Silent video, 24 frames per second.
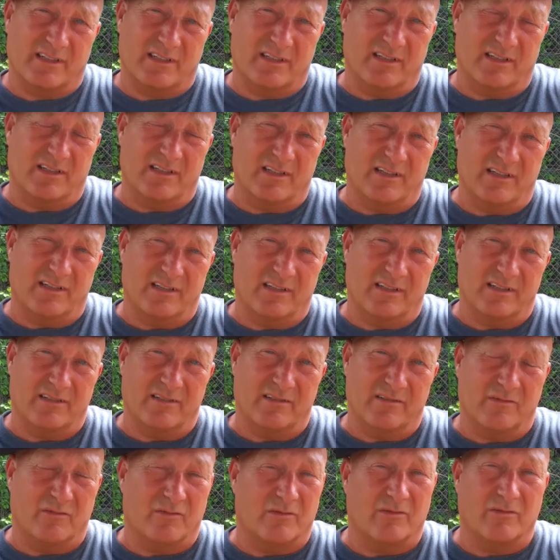
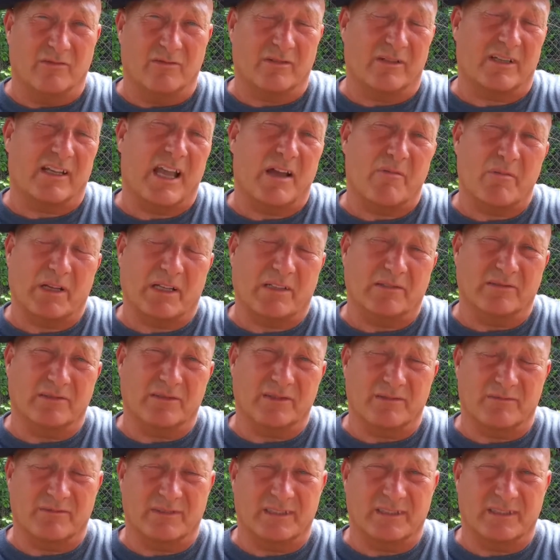or chemicals,